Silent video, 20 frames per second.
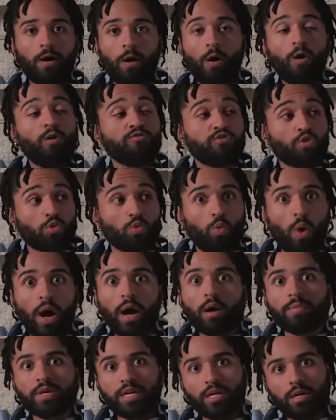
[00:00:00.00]

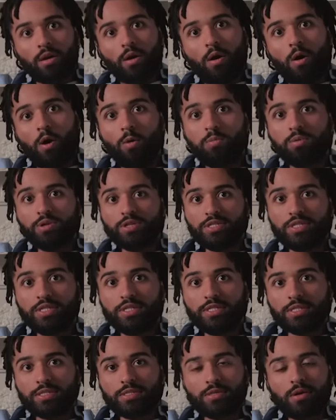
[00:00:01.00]
overwhelming
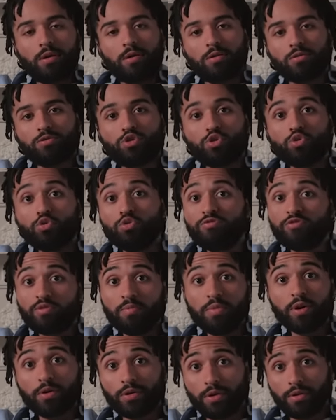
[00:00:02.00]
hopelessness, is all too
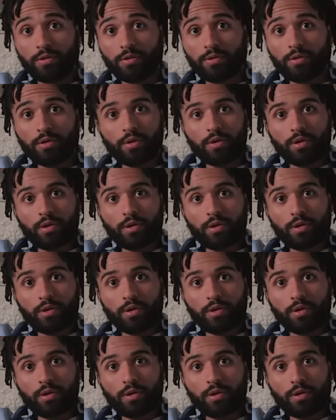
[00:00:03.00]
familiar.